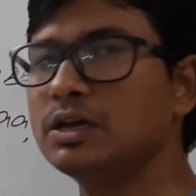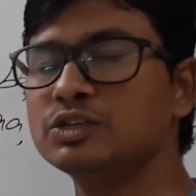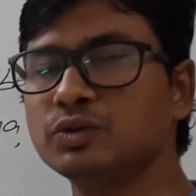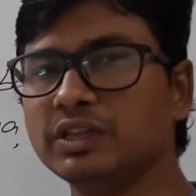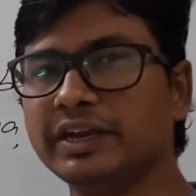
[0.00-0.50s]

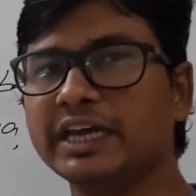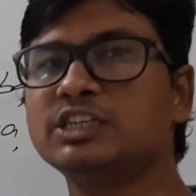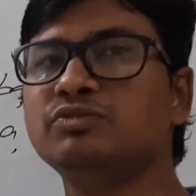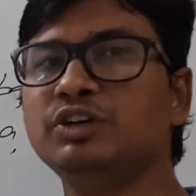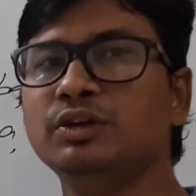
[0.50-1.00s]
So in the
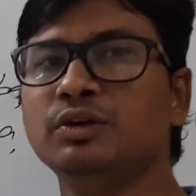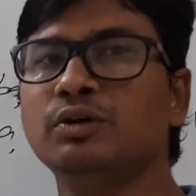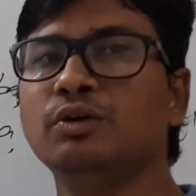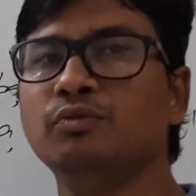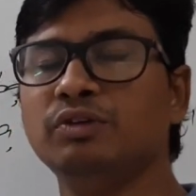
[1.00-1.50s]
next
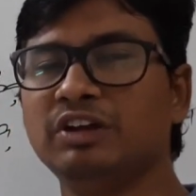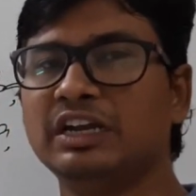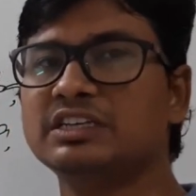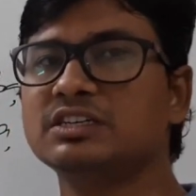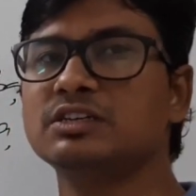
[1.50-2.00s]
video, we will
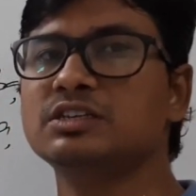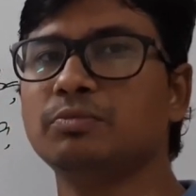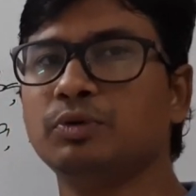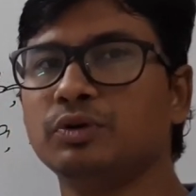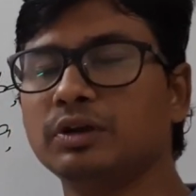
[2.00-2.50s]
discuss
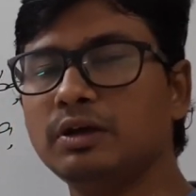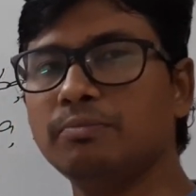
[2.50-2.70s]
about